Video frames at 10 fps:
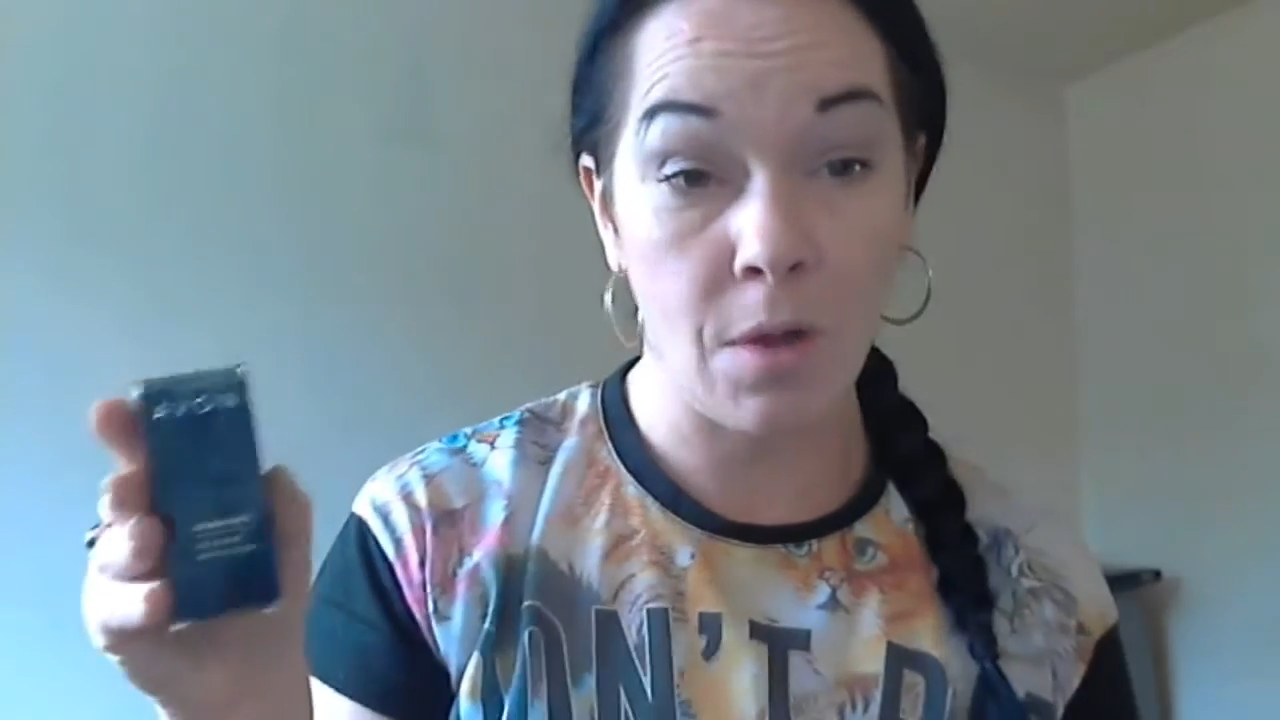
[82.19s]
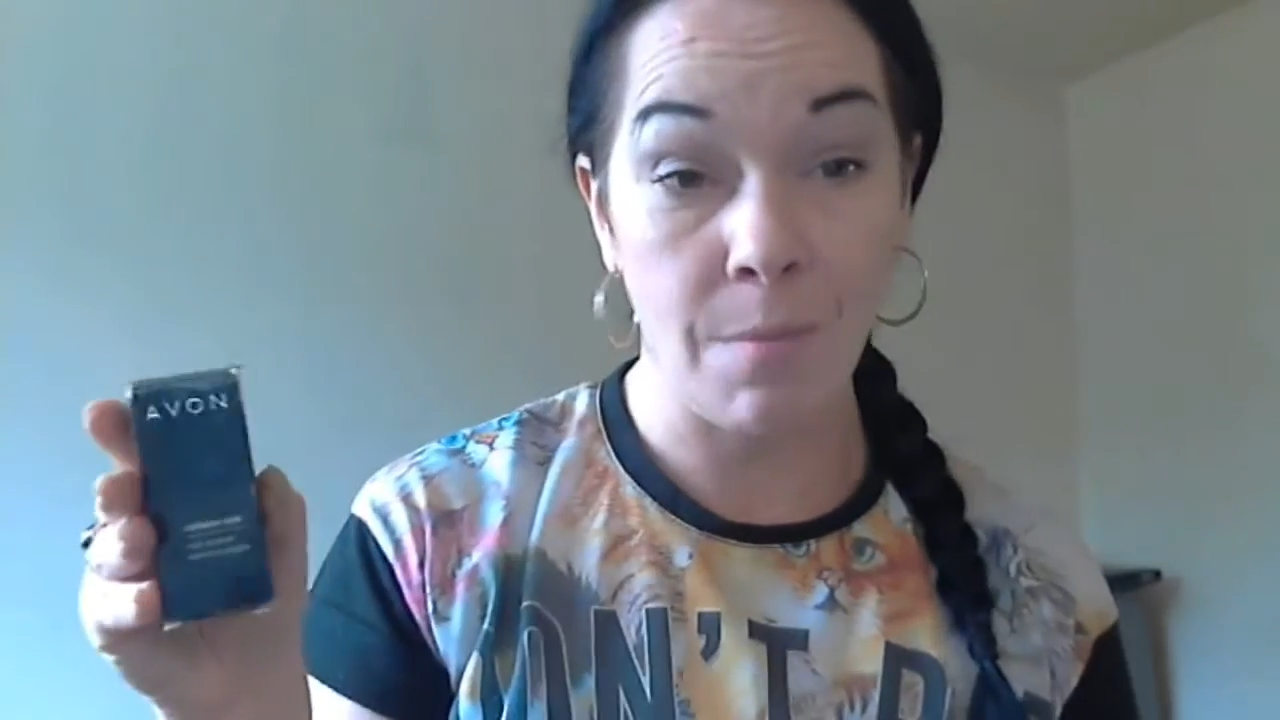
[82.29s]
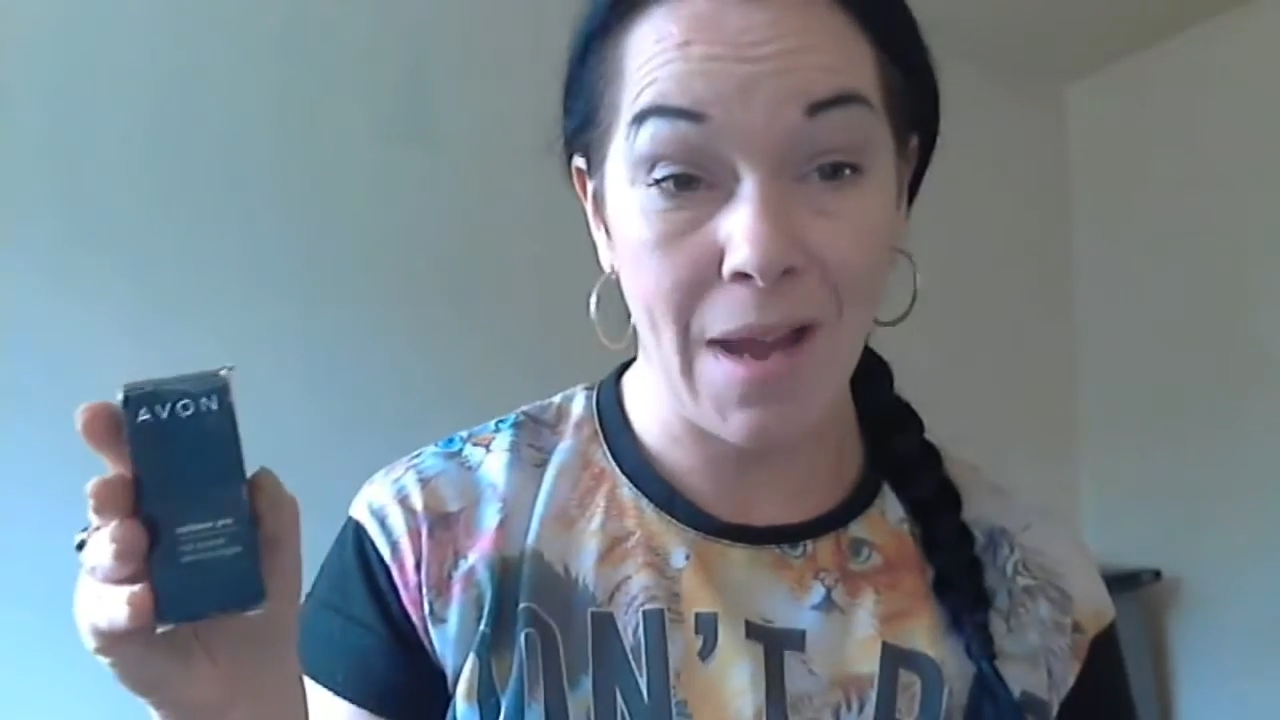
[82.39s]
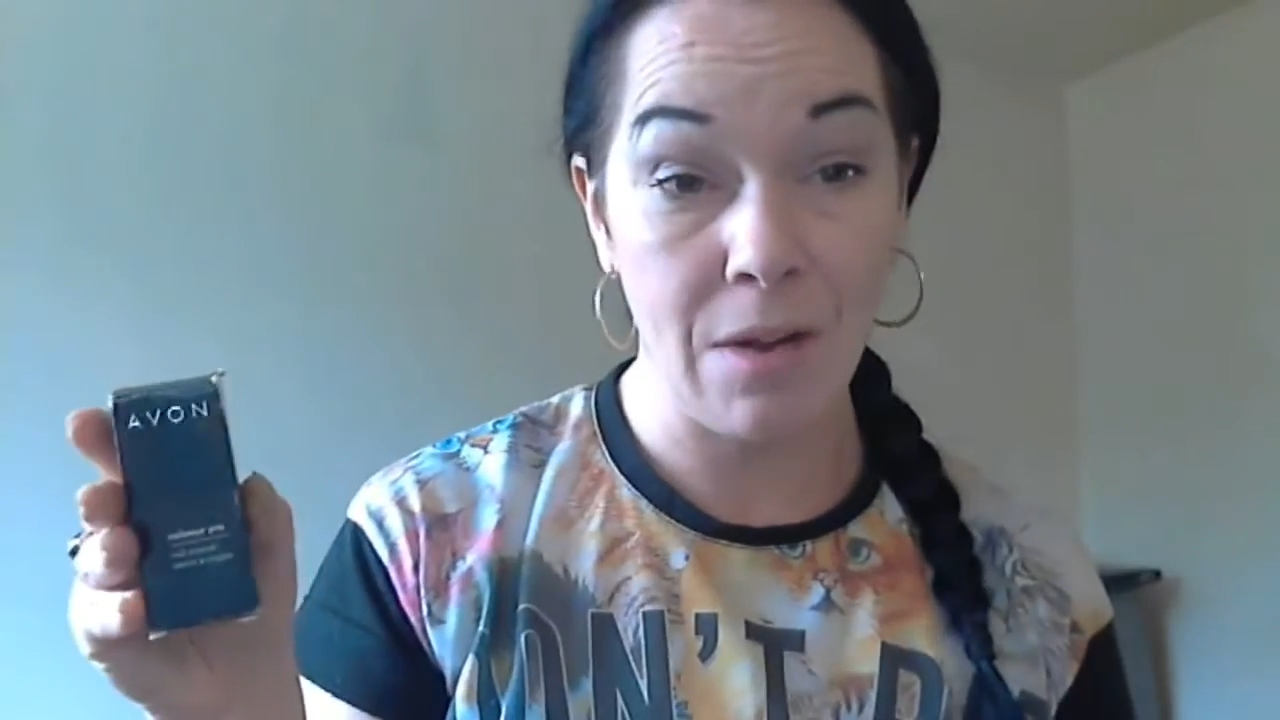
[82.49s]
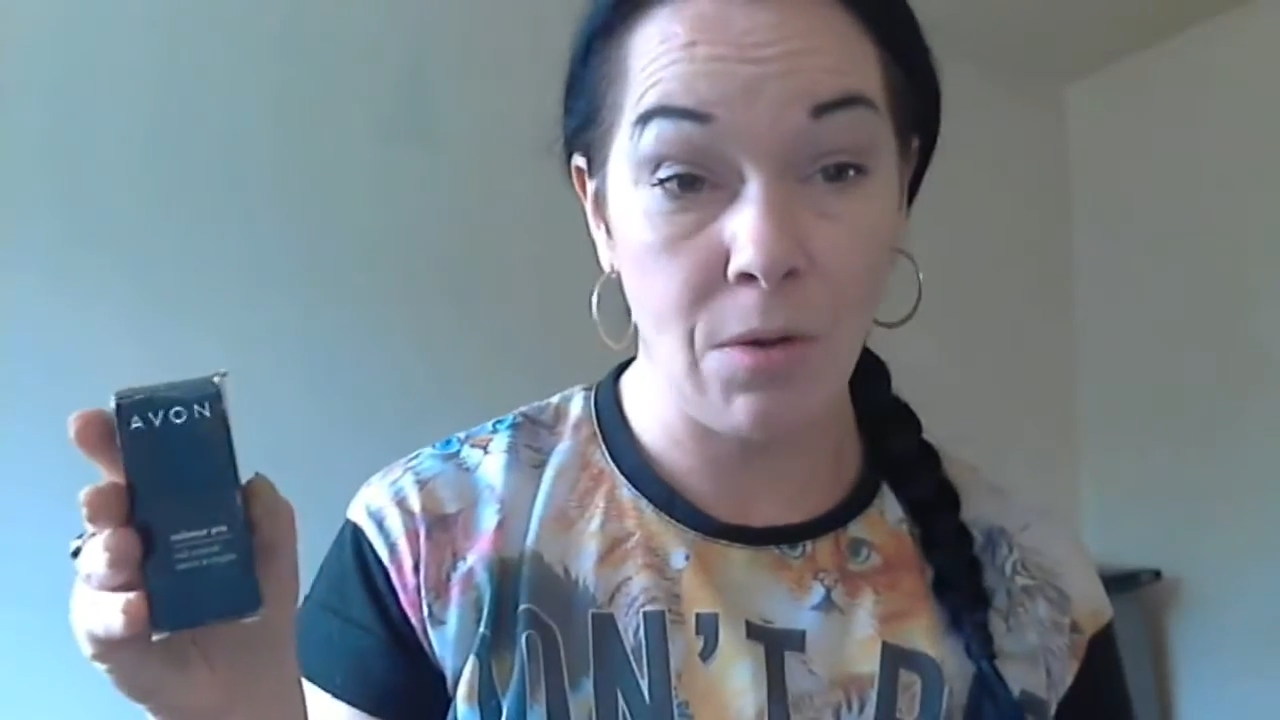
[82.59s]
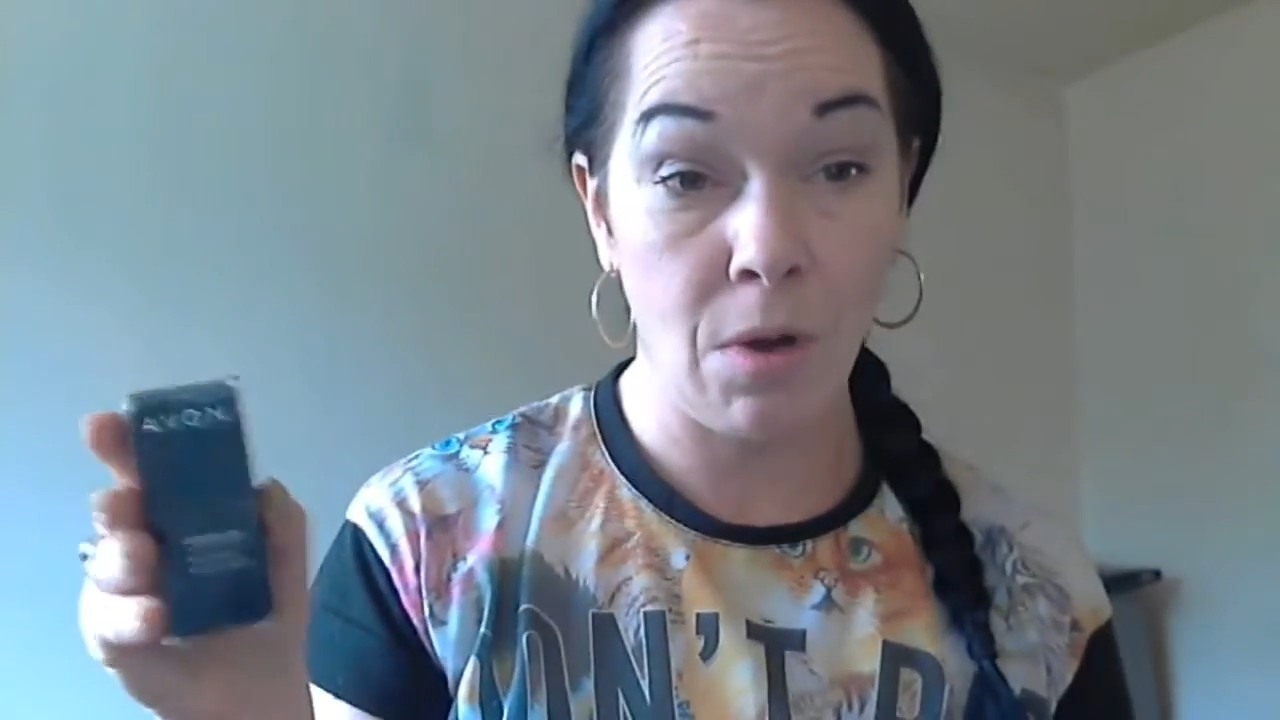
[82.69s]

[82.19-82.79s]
I'm anal